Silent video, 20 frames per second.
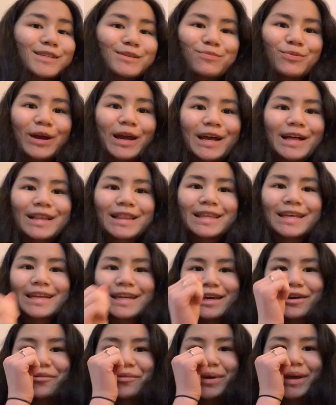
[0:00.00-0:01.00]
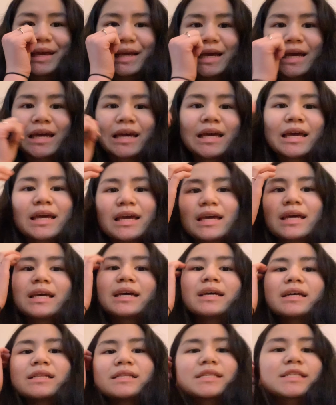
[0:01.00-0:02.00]
spring cleaning week
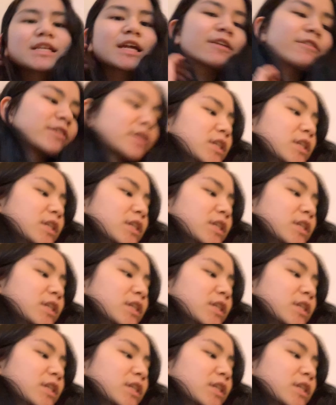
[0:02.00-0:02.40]
instead of